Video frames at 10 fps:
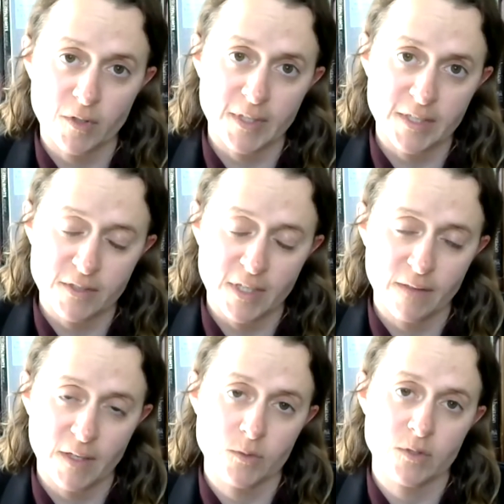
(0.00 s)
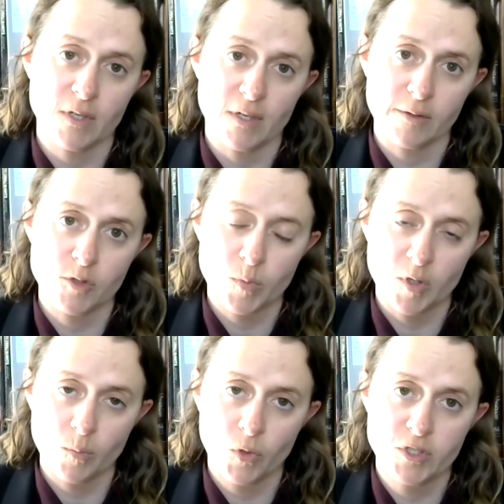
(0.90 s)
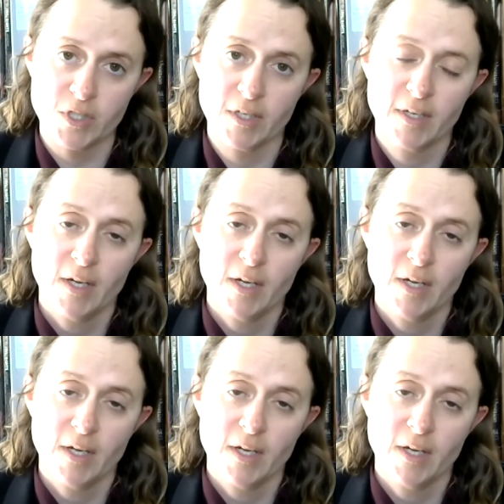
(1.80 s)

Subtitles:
at least $10,000 per abortion.